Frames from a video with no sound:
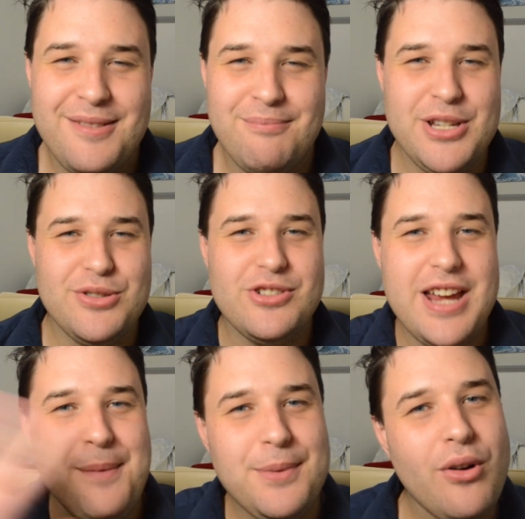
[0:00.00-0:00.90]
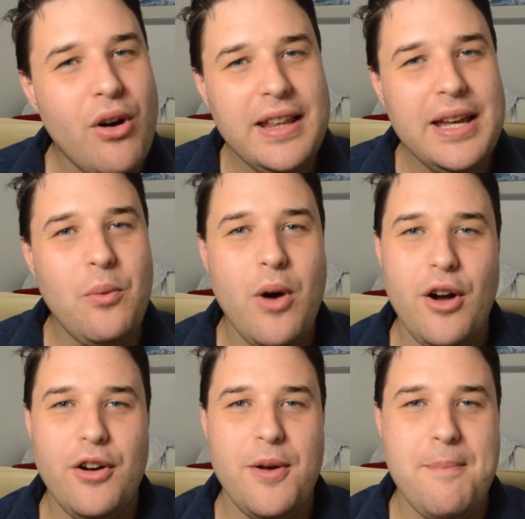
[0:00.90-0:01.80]
Mitchell James calling.
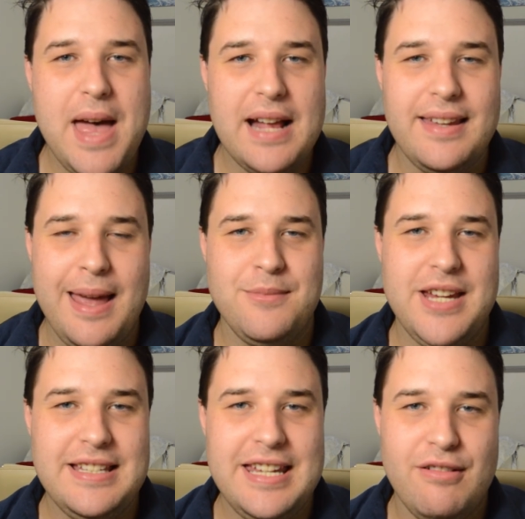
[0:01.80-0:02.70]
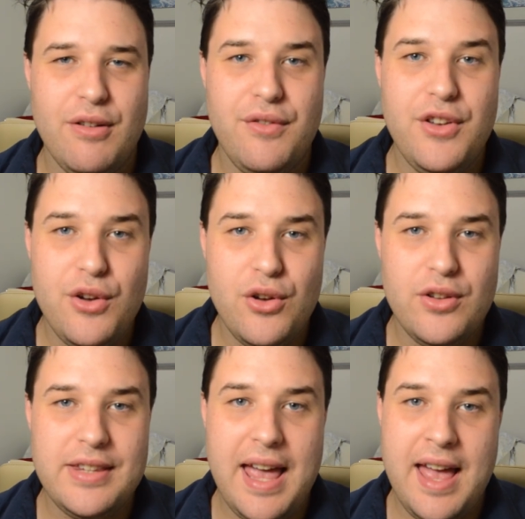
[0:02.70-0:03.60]
Welcome back to MJT
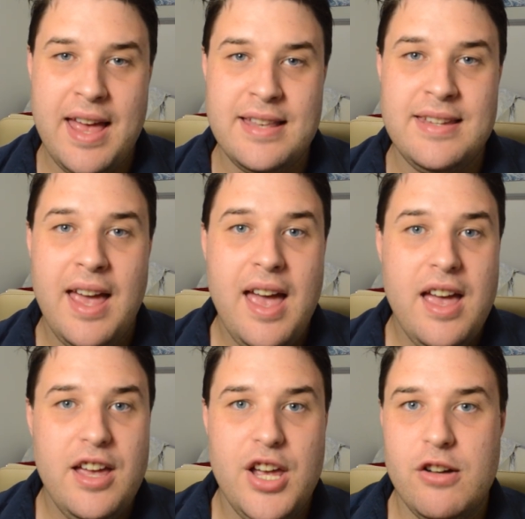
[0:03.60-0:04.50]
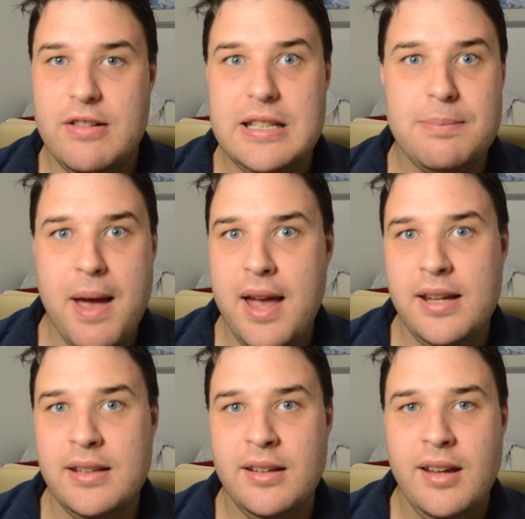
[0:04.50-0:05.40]
Reviews. And here is
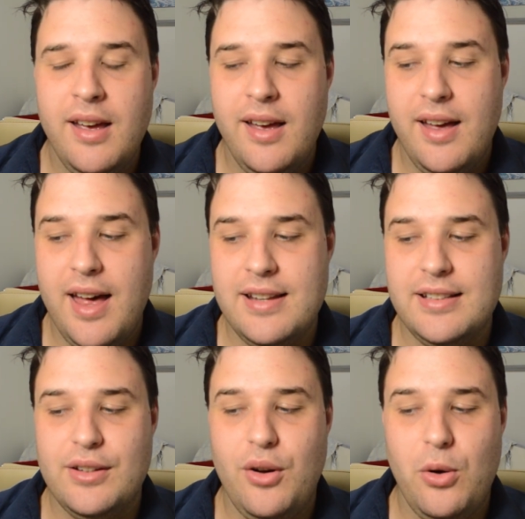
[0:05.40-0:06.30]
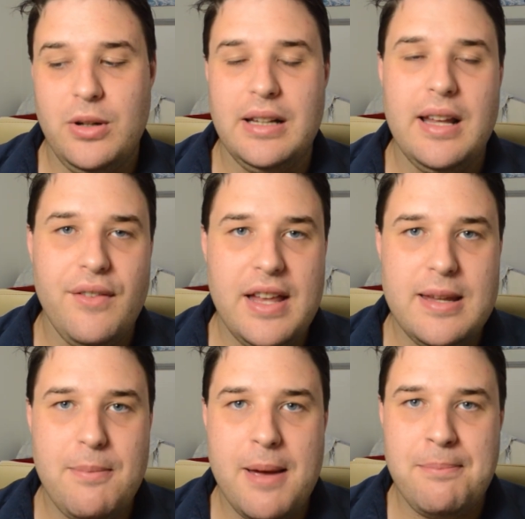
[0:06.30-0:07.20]
Spain. And it's called La Venda by